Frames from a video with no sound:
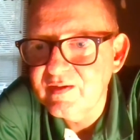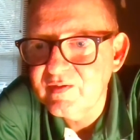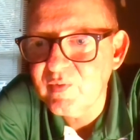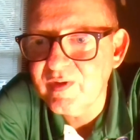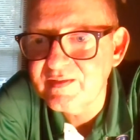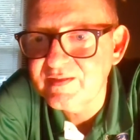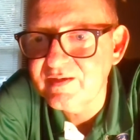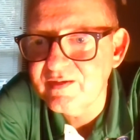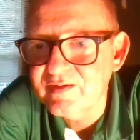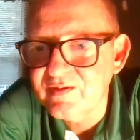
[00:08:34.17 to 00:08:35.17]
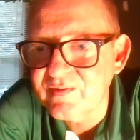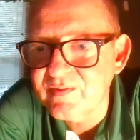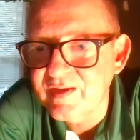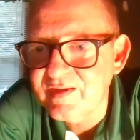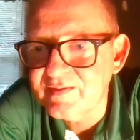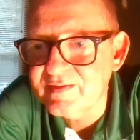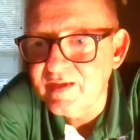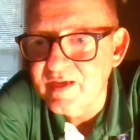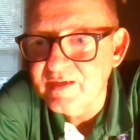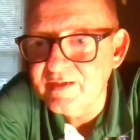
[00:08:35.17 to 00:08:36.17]
Dwight's in here.
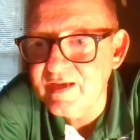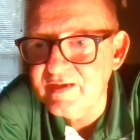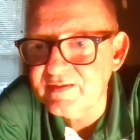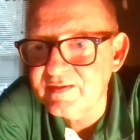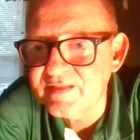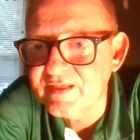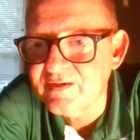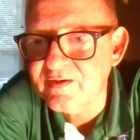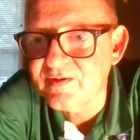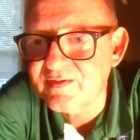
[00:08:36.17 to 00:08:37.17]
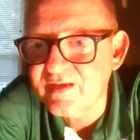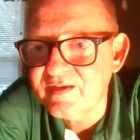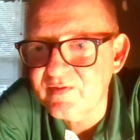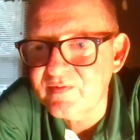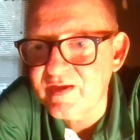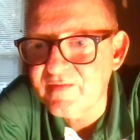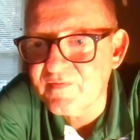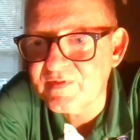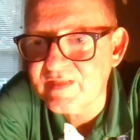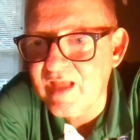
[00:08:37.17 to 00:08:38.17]
Nate's in here. Thank you, Nate,
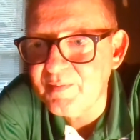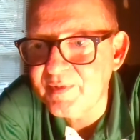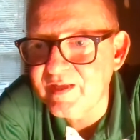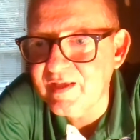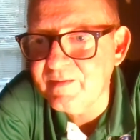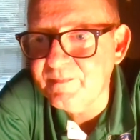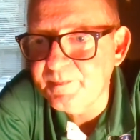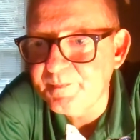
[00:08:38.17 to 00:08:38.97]
for stopping in.